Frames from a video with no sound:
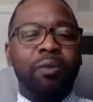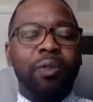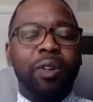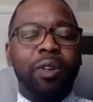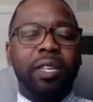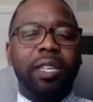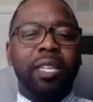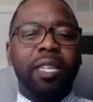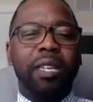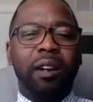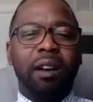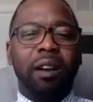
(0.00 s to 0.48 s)

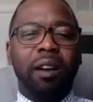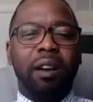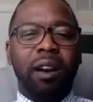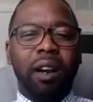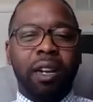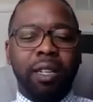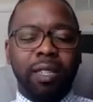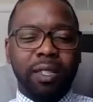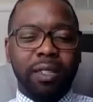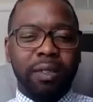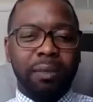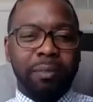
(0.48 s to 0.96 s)
working
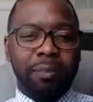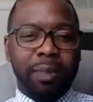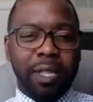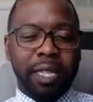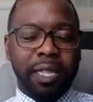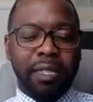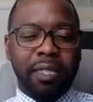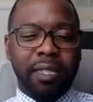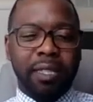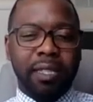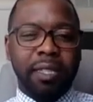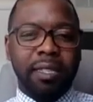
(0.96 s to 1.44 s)
on your
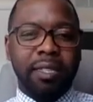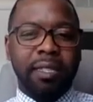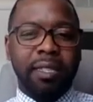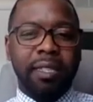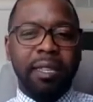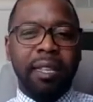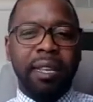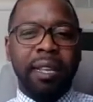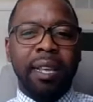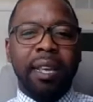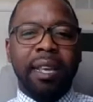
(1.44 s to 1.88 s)
business,